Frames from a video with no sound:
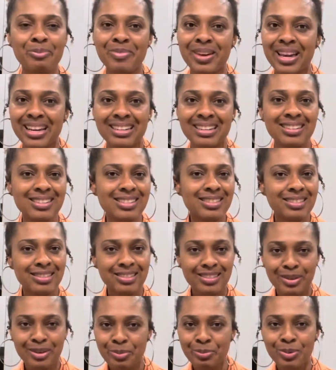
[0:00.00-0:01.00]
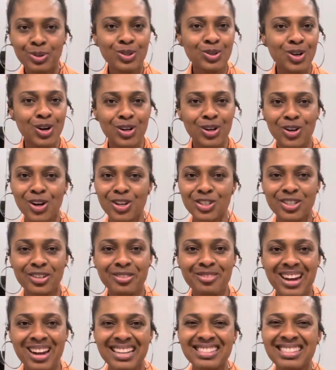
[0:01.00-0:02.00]
make this simple
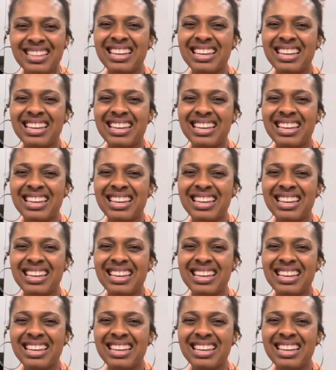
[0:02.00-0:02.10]
concoction rice.